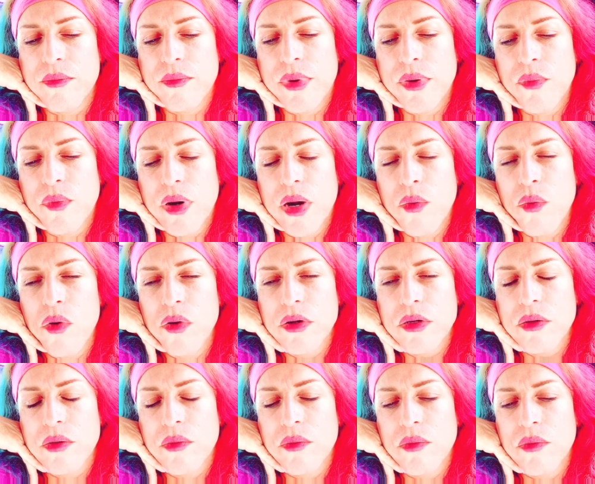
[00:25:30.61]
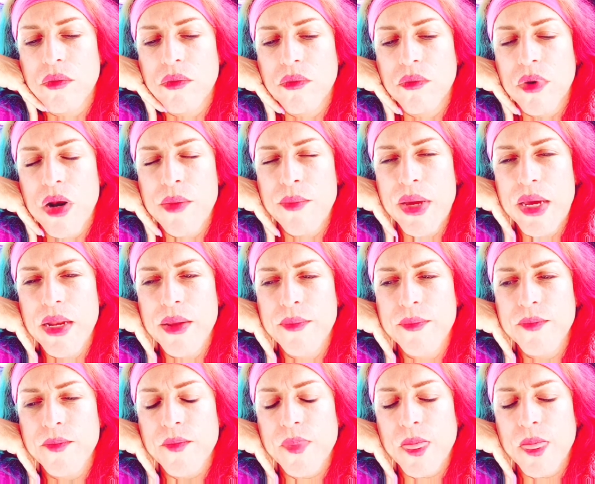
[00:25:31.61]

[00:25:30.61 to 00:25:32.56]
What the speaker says: But when I met him,